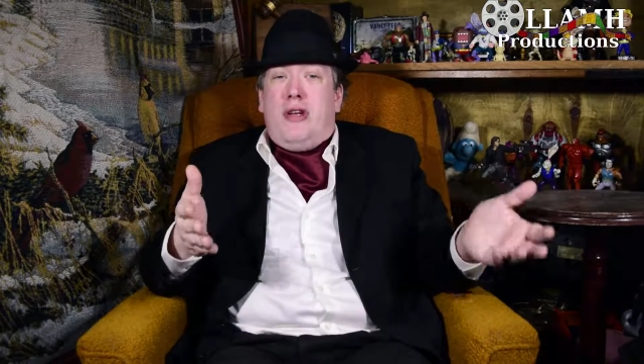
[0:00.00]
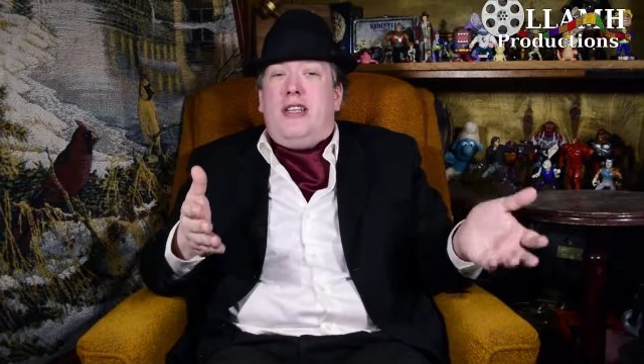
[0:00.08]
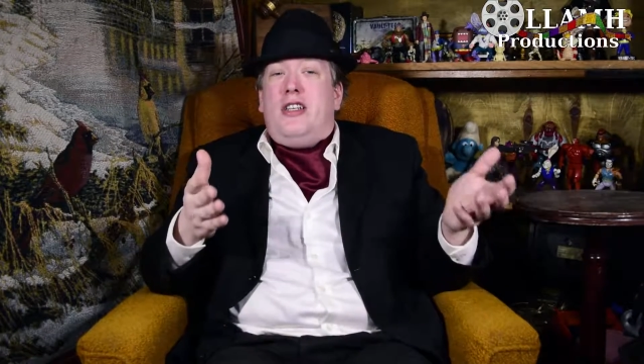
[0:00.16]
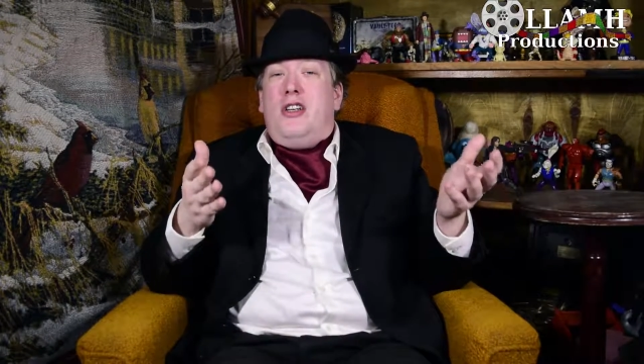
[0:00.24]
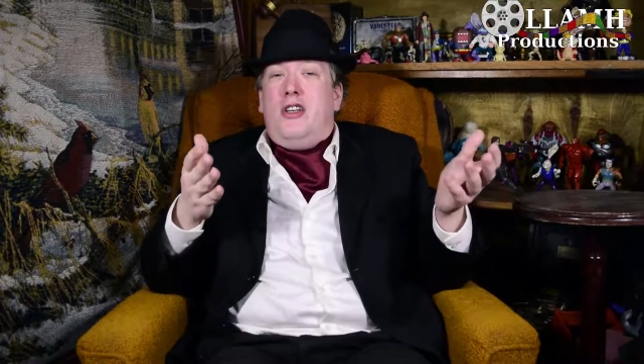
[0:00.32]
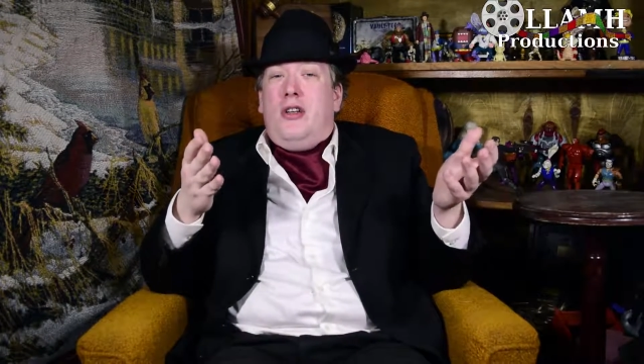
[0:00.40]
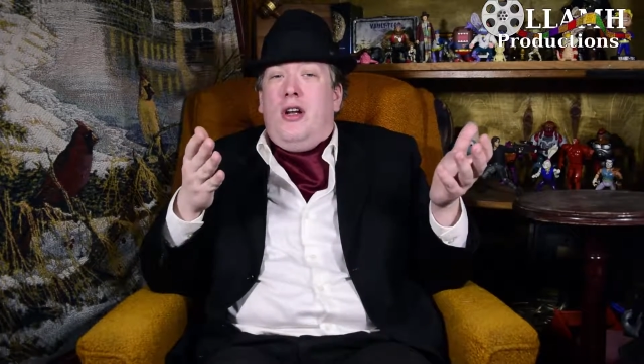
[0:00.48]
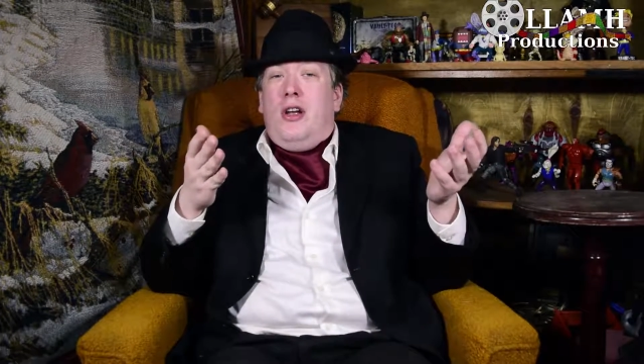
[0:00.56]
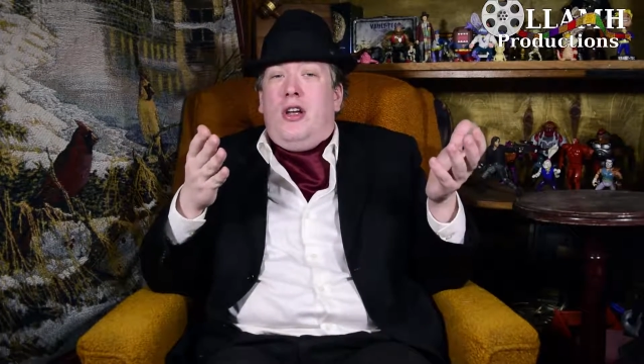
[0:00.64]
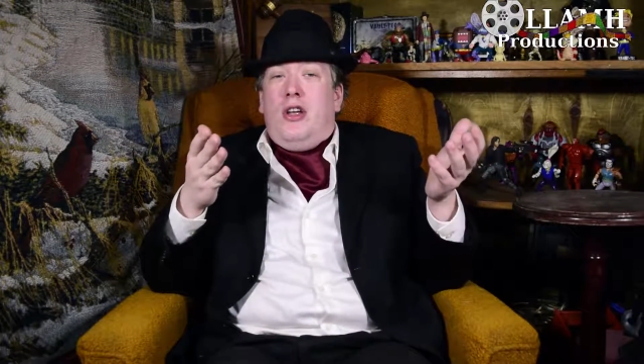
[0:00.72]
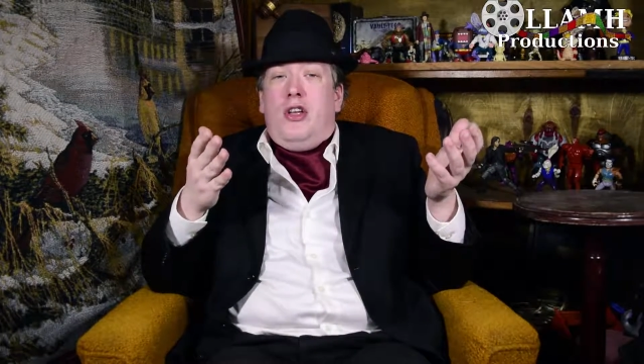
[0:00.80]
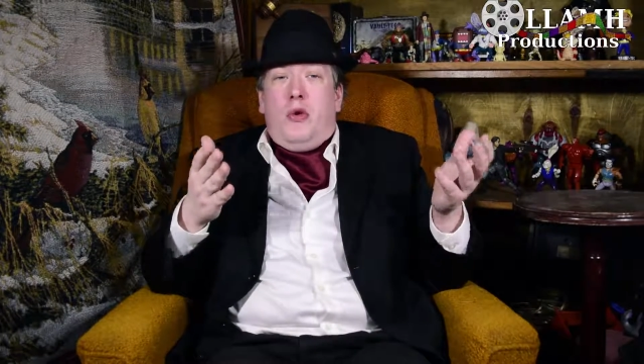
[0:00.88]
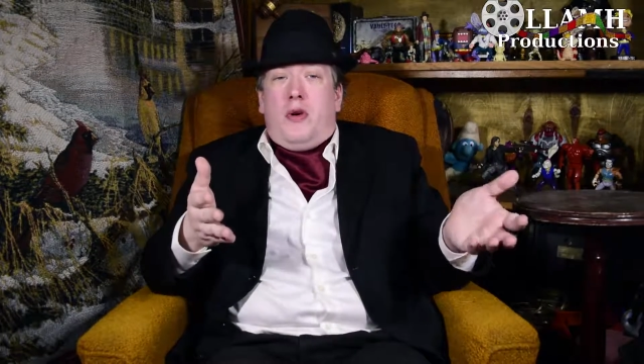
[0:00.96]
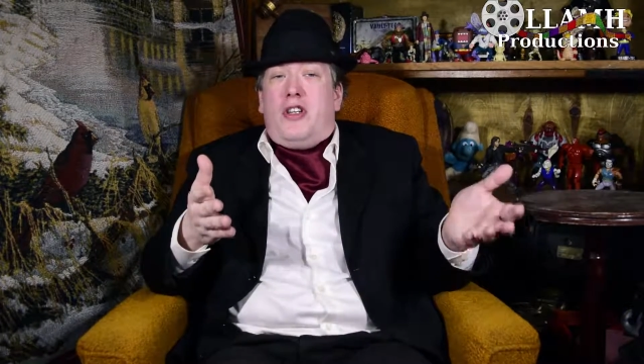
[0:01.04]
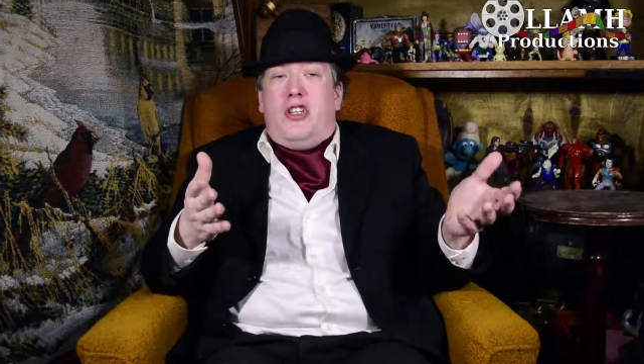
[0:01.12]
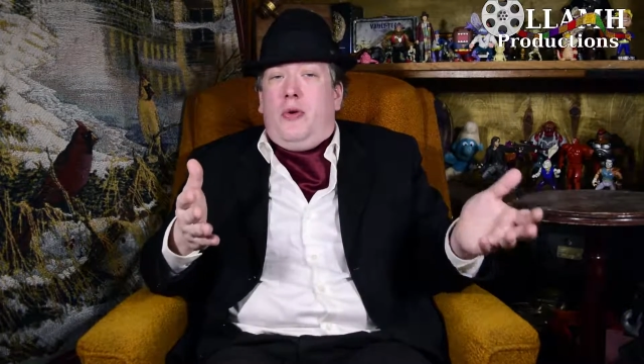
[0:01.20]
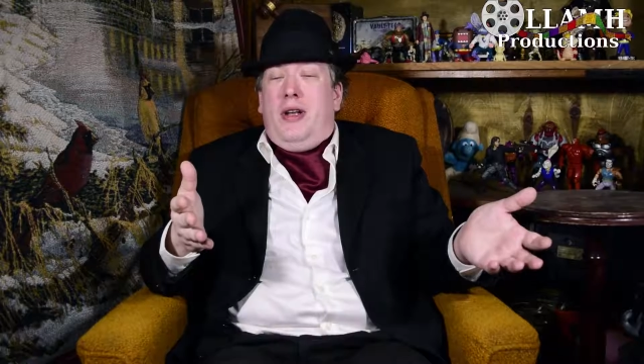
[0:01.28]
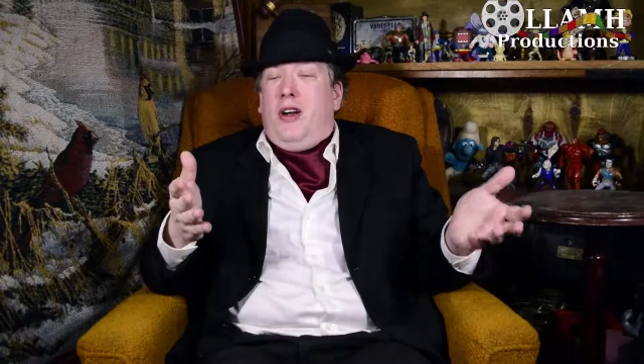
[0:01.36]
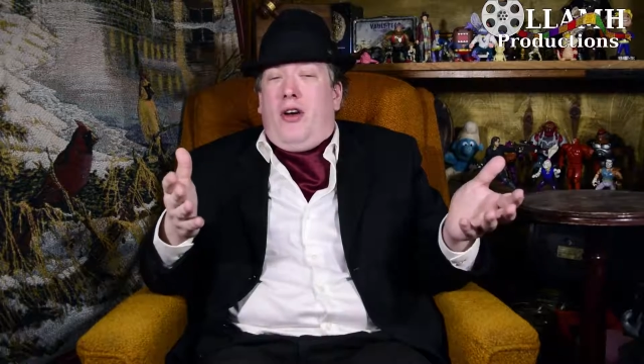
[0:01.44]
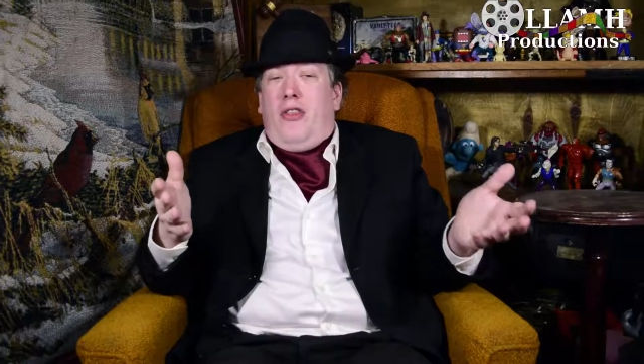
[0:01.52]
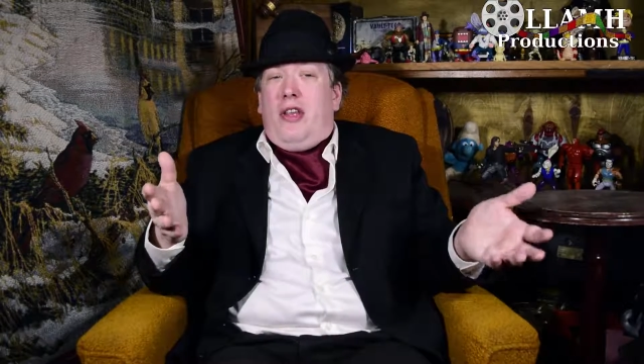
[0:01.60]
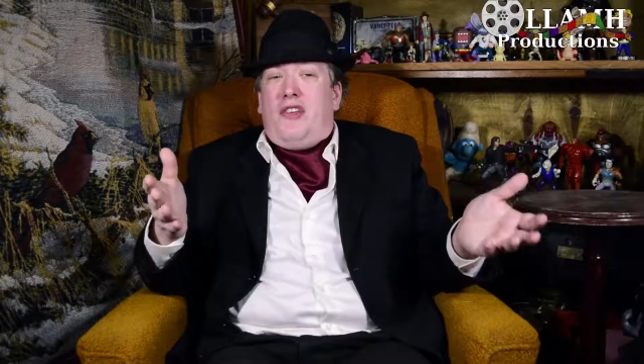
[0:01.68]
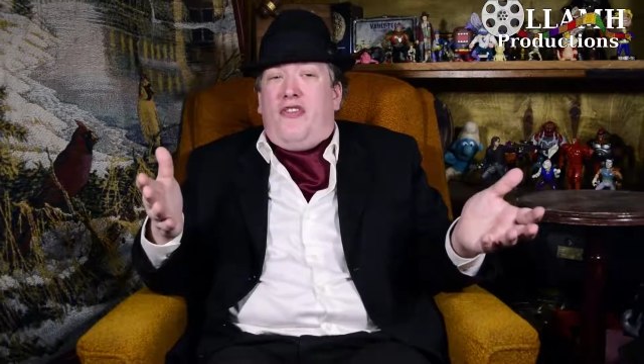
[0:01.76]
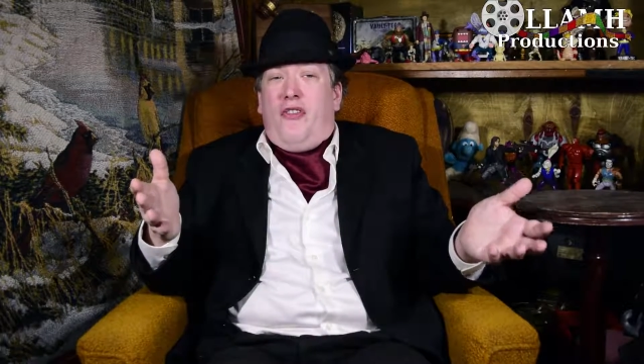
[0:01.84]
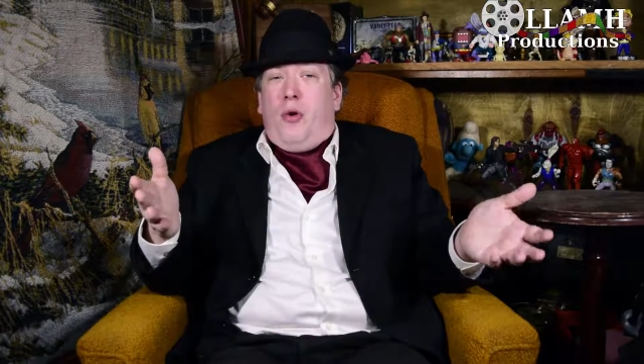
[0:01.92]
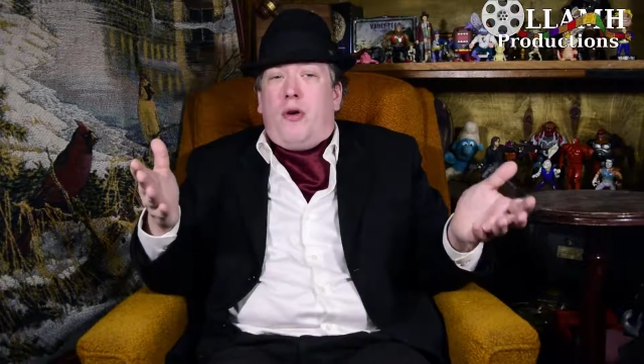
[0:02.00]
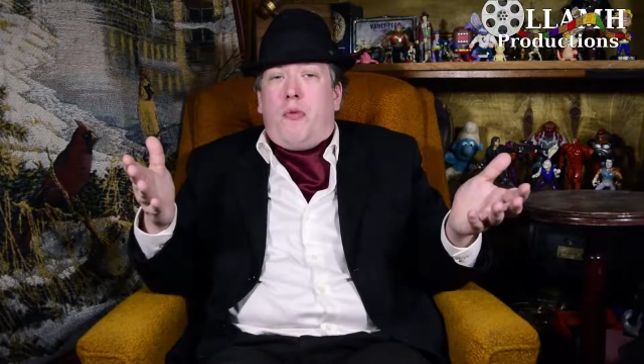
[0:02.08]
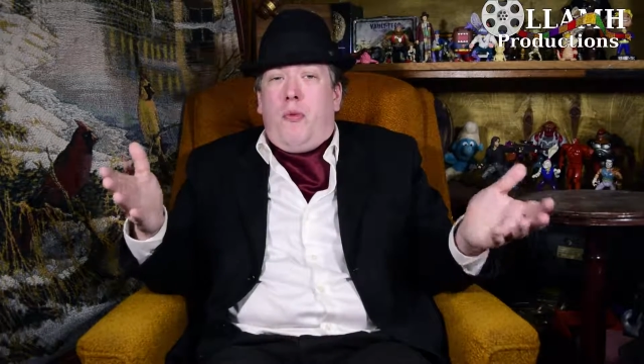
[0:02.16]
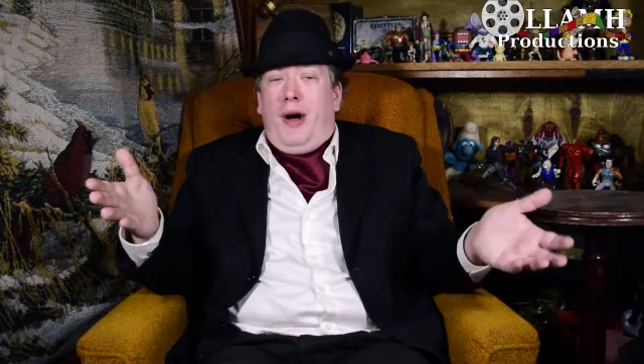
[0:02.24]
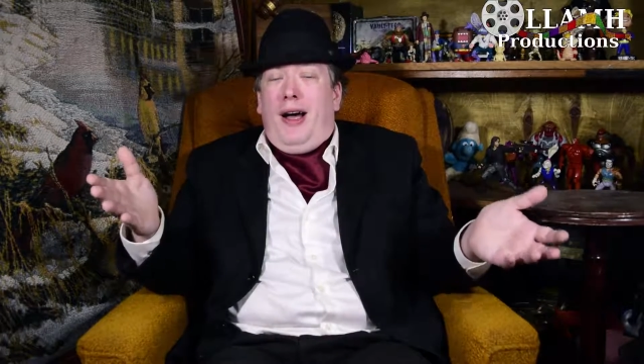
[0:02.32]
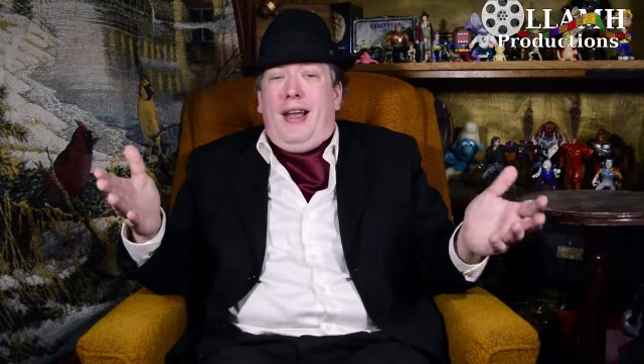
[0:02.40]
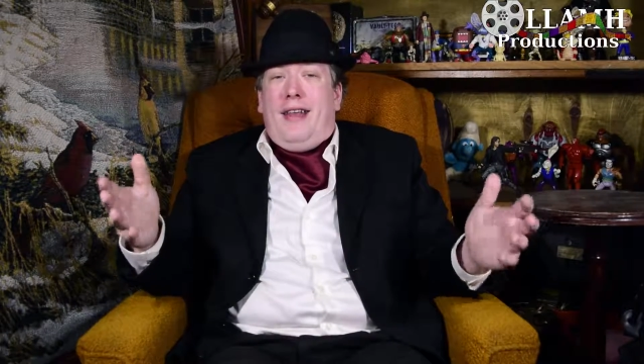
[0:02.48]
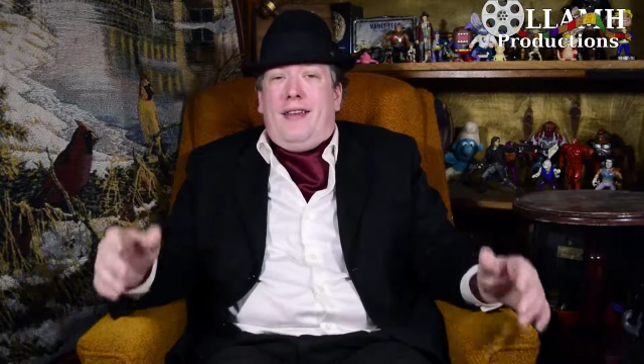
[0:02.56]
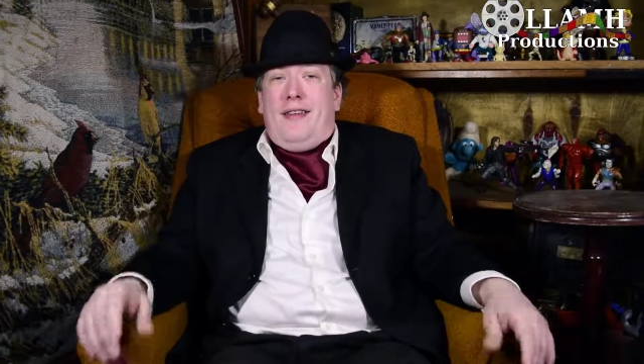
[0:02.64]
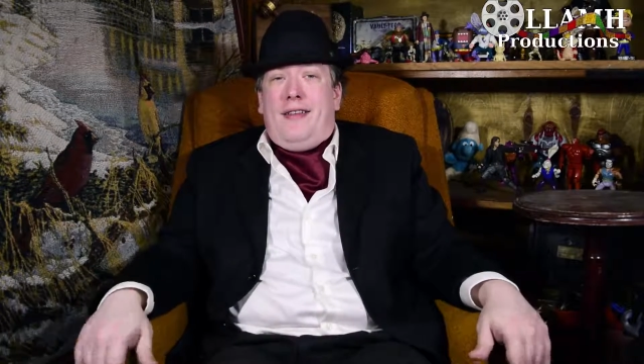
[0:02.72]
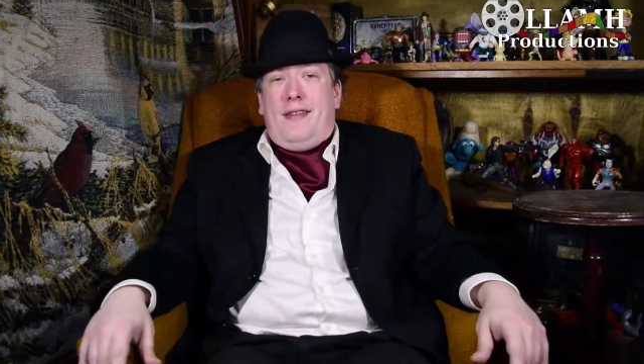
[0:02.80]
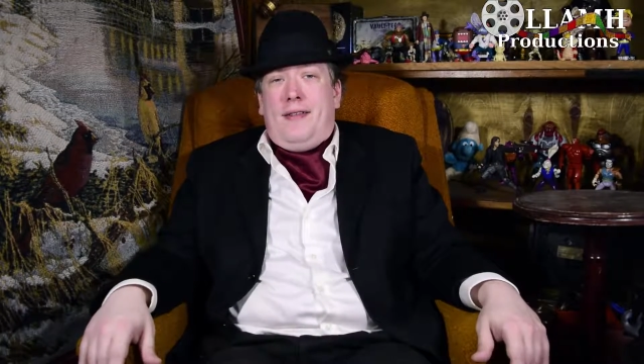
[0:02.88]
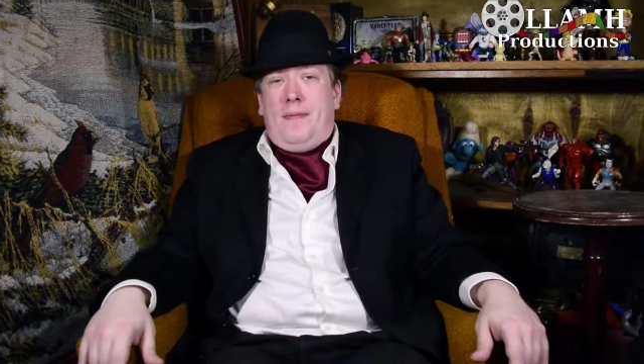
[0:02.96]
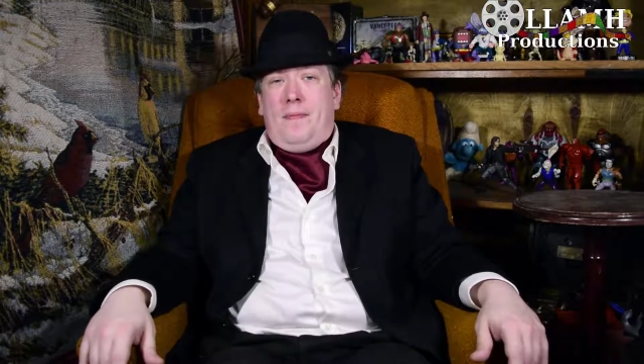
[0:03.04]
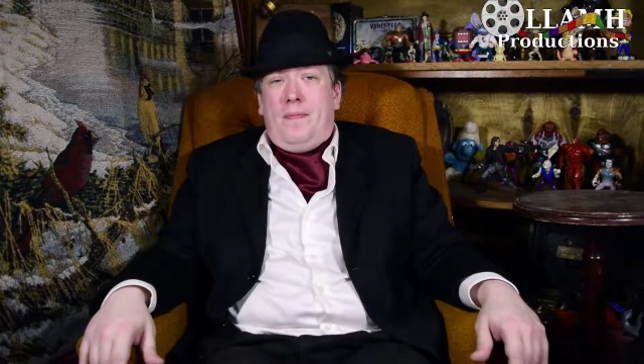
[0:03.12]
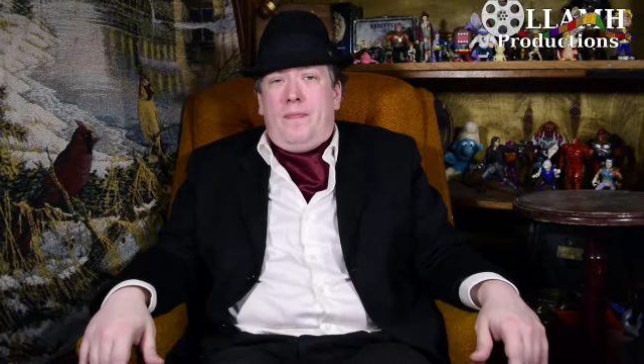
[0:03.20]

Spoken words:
reason you were doing all this for was.